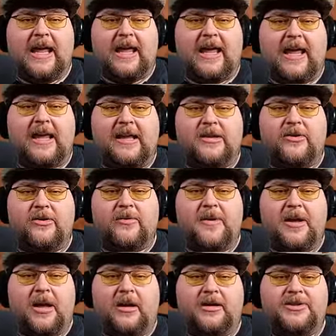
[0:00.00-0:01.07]
He turned
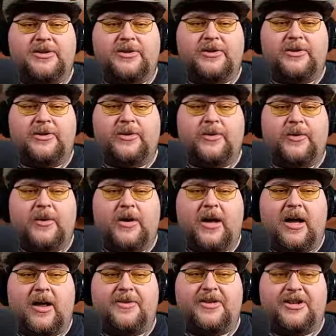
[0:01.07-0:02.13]
me on to
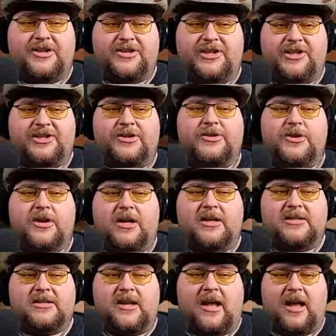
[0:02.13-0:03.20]
the Just
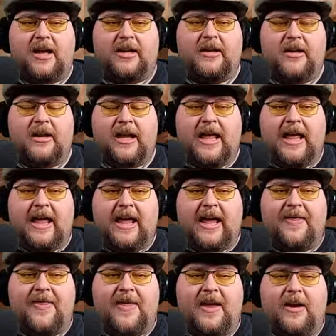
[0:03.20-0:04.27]
Trucks line,
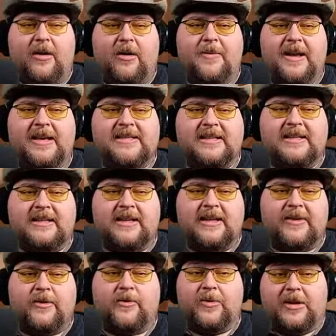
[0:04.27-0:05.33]
and they are basically,
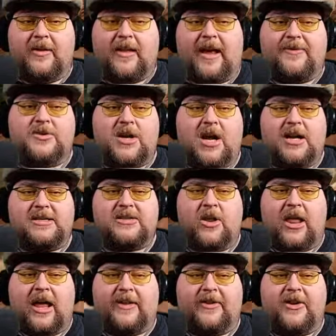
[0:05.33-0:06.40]
they're real life trucks. So
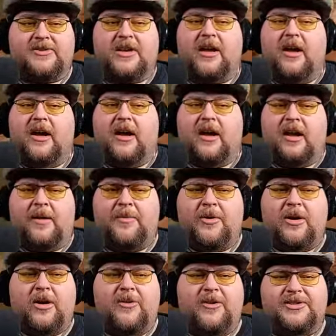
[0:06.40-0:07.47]
like there's a
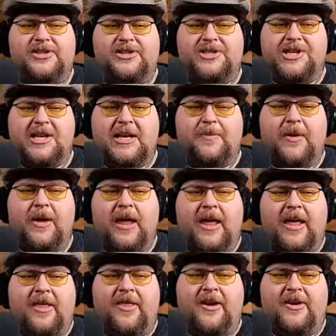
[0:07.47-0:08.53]
Hummer, there's a Jeep,
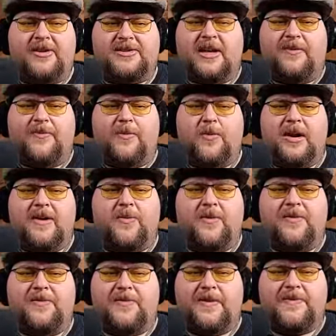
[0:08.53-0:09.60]
there's a Ford
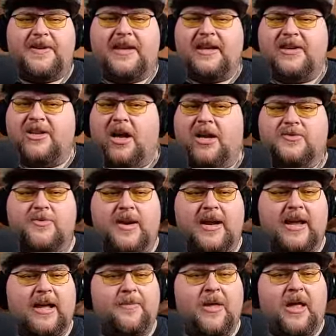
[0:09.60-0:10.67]
F-150, Dodge
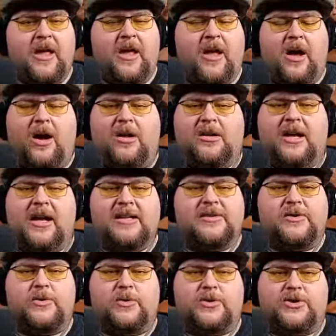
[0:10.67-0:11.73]
Ram, all kinds
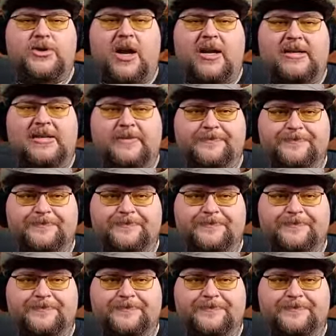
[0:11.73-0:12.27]
of cool trucks.